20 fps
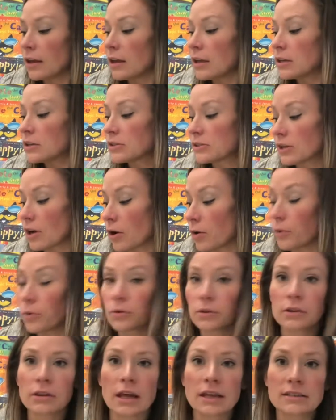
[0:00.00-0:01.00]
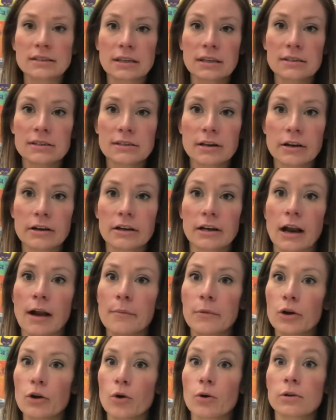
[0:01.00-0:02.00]
So let's get started. I'm
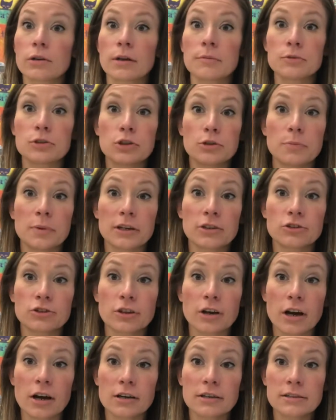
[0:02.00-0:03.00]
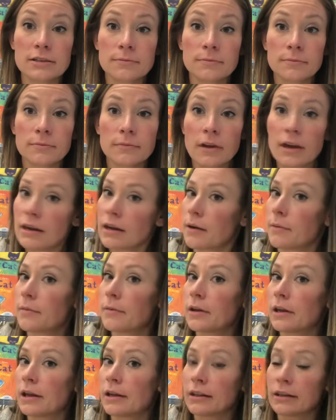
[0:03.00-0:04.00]
gonna hold up two picture cards and I'm
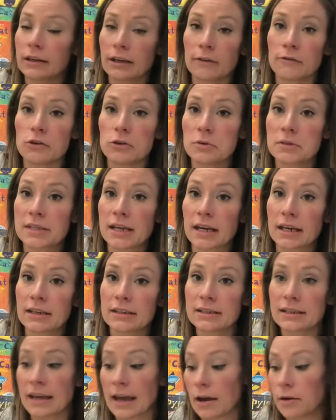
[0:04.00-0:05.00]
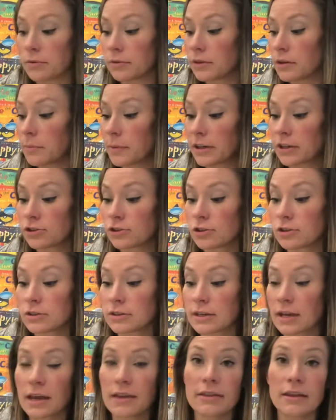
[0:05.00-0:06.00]
gonna give you a second to count the pictures,
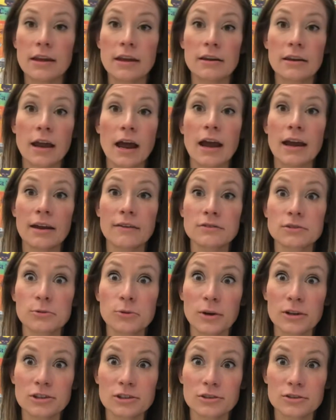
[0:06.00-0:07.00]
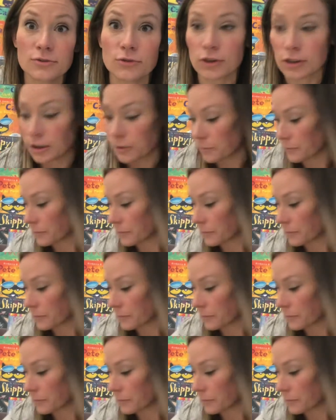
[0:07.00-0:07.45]
and then I have some questions for you.